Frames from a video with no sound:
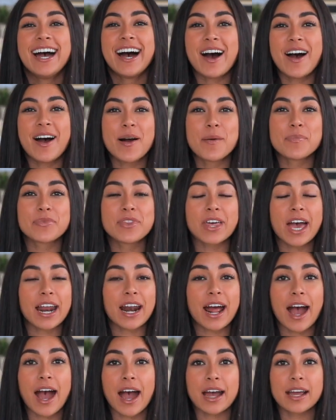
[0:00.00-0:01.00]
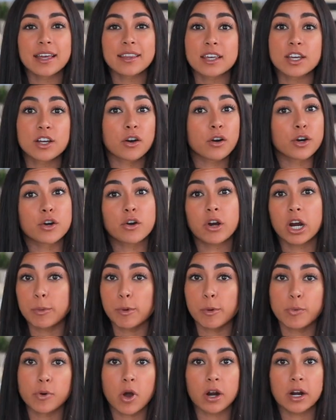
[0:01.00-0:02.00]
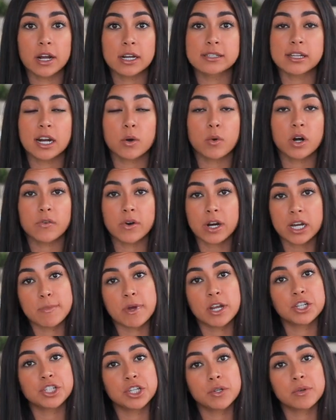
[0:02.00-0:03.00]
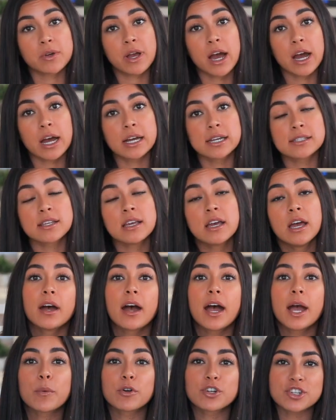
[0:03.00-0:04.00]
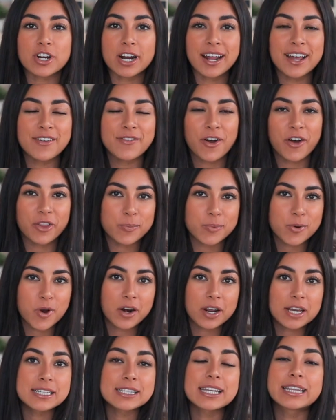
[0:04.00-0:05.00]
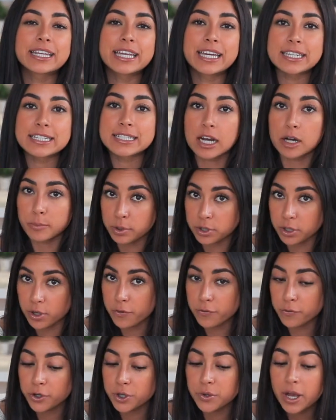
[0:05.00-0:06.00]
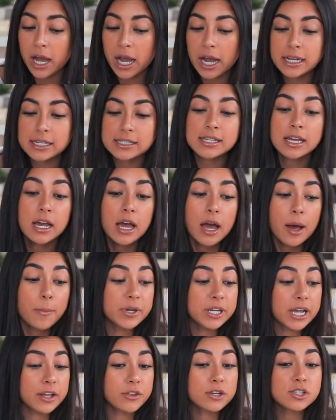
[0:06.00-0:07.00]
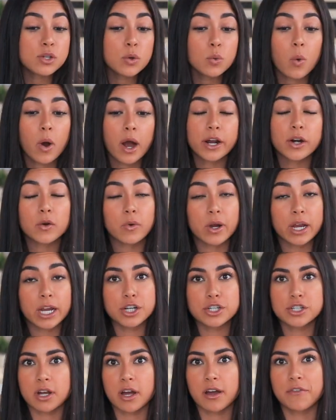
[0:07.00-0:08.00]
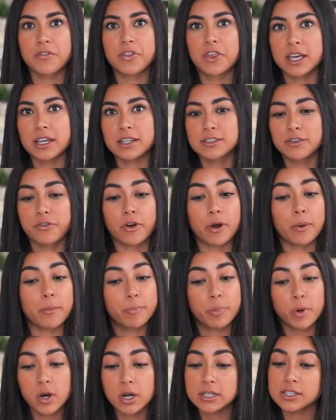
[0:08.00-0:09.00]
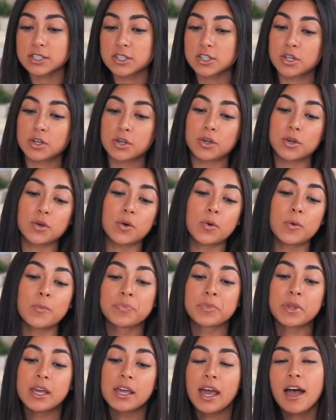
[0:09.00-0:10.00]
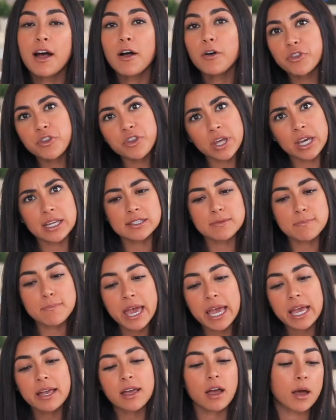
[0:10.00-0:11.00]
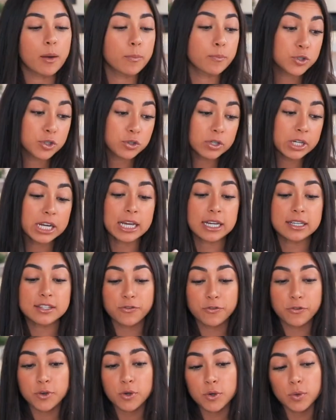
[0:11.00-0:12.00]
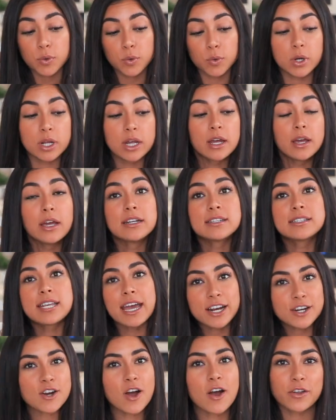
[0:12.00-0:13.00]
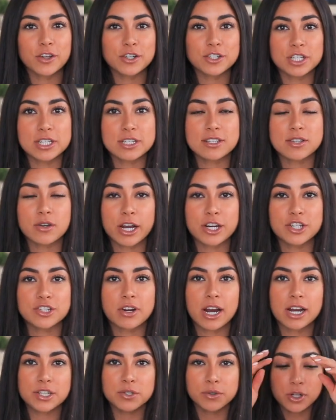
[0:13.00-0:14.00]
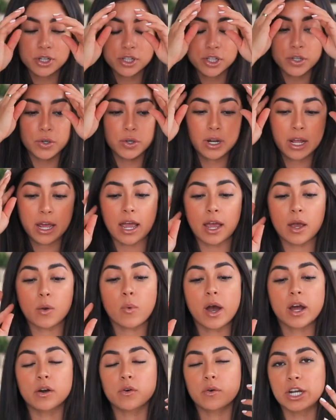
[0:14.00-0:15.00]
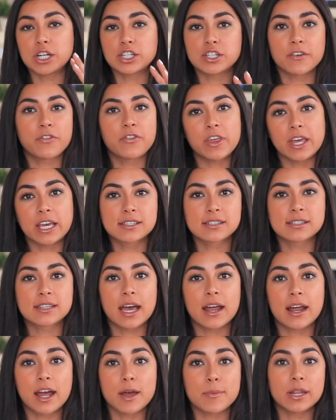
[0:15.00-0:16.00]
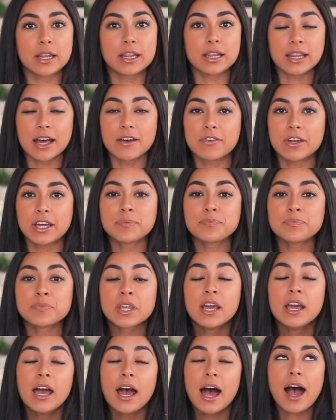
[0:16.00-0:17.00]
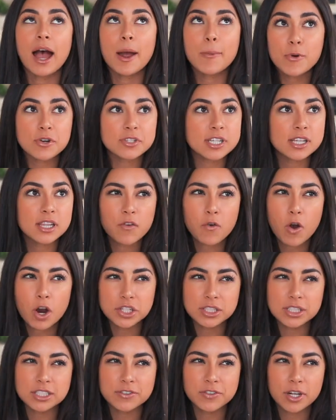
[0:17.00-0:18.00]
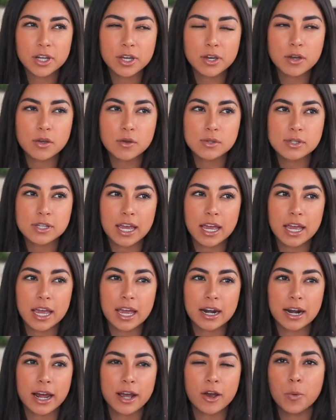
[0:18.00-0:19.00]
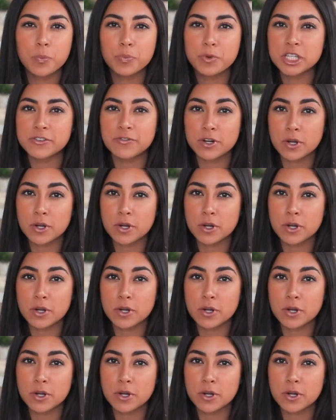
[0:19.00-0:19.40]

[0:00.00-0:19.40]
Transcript: um, that I think are incredible products that I want to recommend to you guys. I will try to have all the products linked down below for you guys. But yeah, there's a wider range of things from books to health things, makeup, drinks, food, technology. So I tried to include a wider range of things that I've been loving. I personally love watching these videos and I hope these